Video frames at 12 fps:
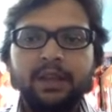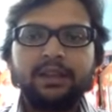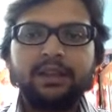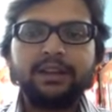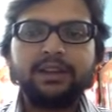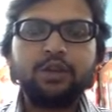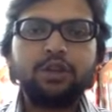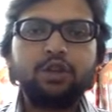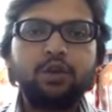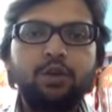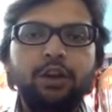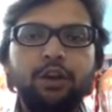That is
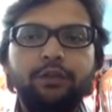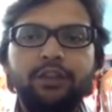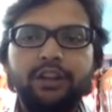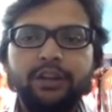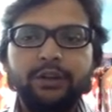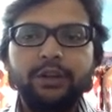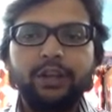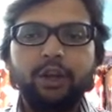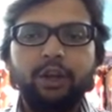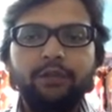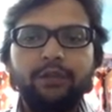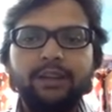also one of the duty
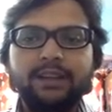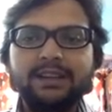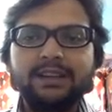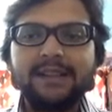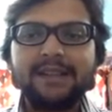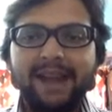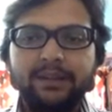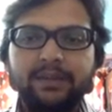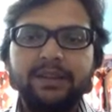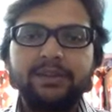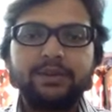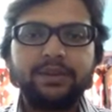of Linux
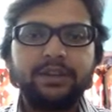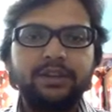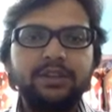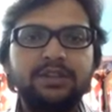administrator.